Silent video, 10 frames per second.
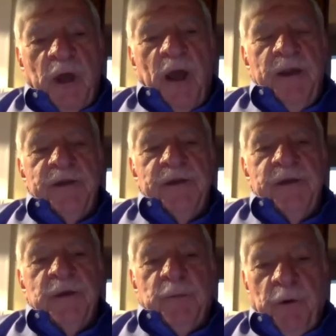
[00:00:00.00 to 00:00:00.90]
kinds of
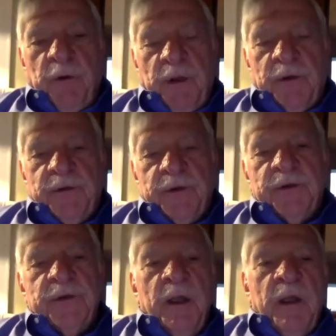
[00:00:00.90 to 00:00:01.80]

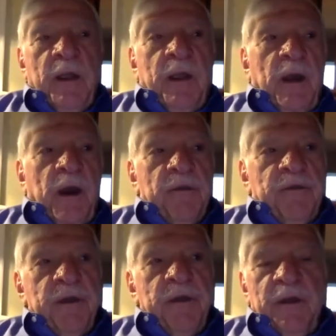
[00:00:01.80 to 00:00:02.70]
experiences. I
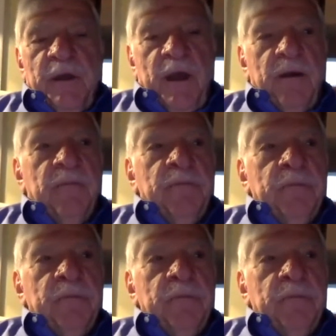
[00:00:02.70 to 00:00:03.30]
think, again,